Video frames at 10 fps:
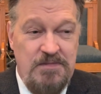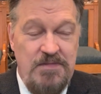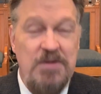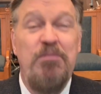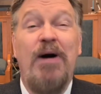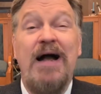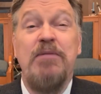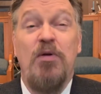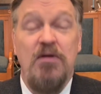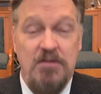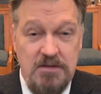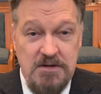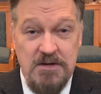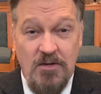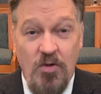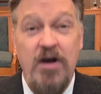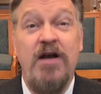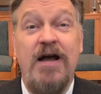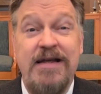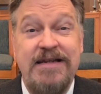The Bible. What
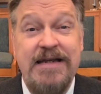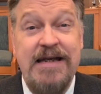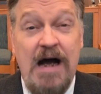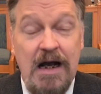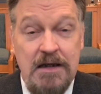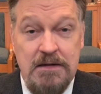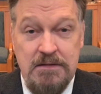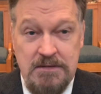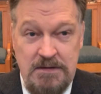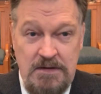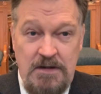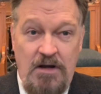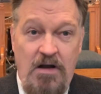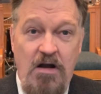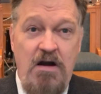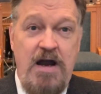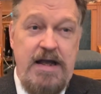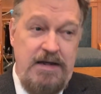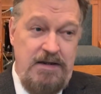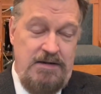an idea. All
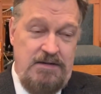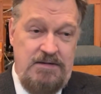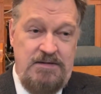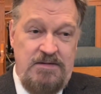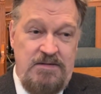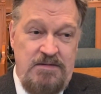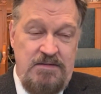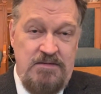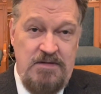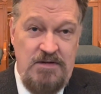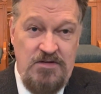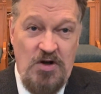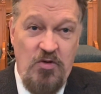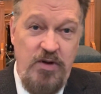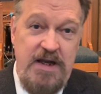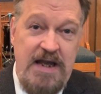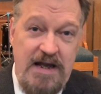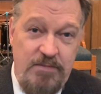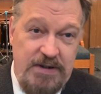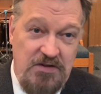right. So we
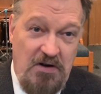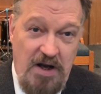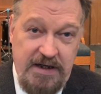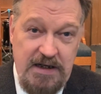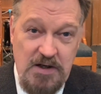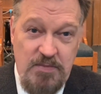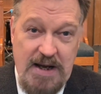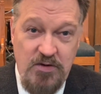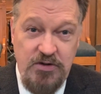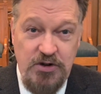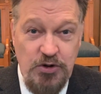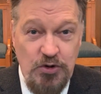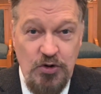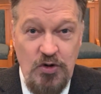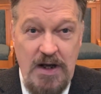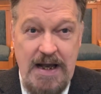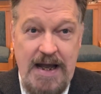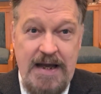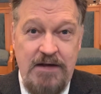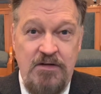have been talking about you
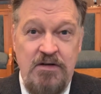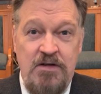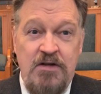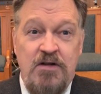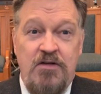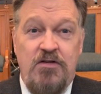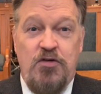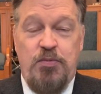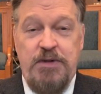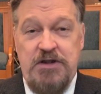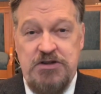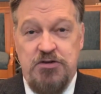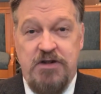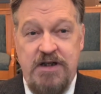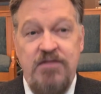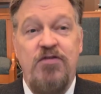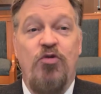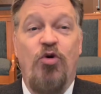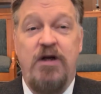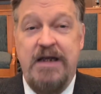and the spiritual gift
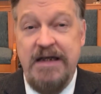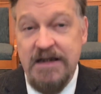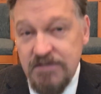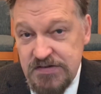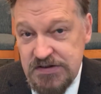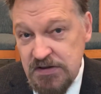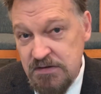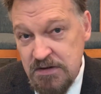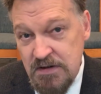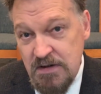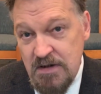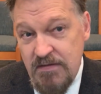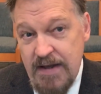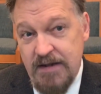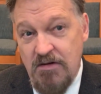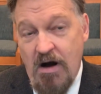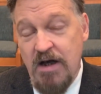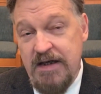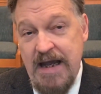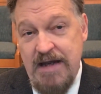or gifts that
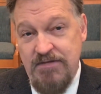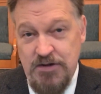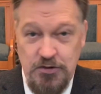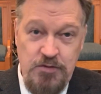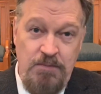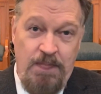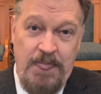God gave you.